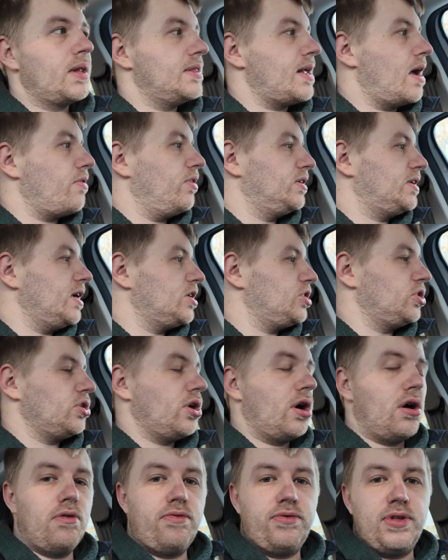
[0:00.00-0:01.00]
Now, the
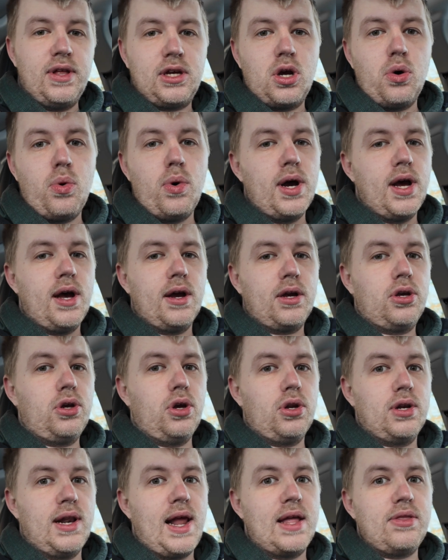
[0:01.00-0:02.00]
addition of the quite a
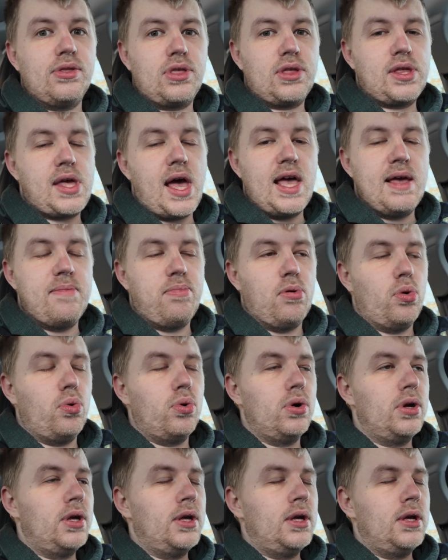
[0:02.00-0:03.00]
good length
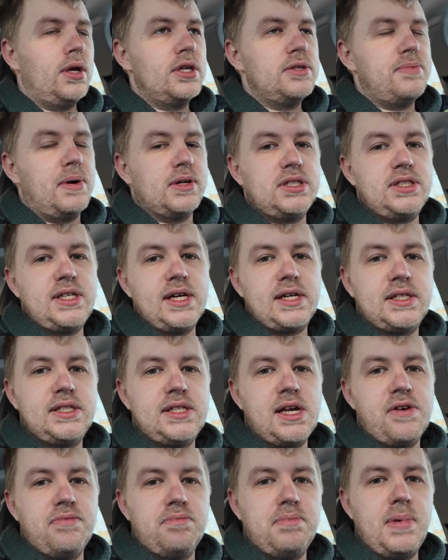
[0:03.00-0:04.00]
cable, it's about
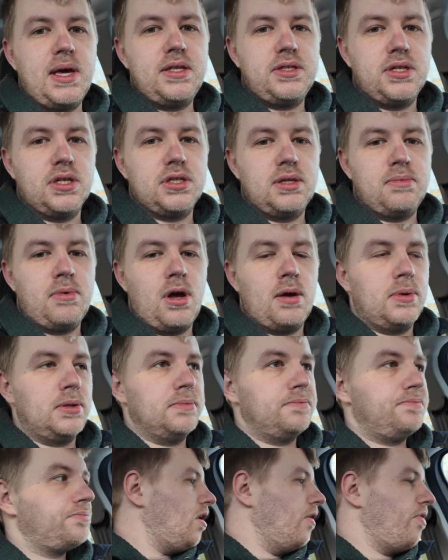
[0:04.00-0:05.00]
6-7 meters at the
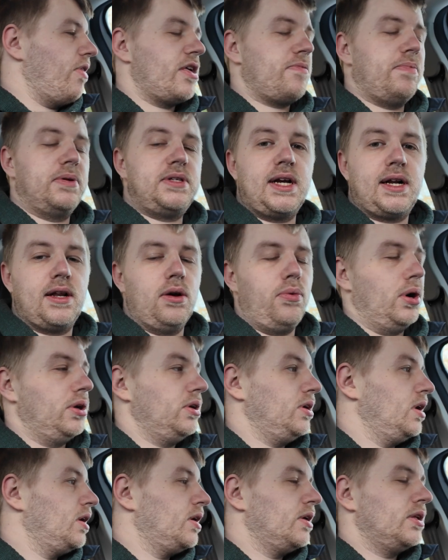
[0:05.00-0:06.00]
moment on this particular one.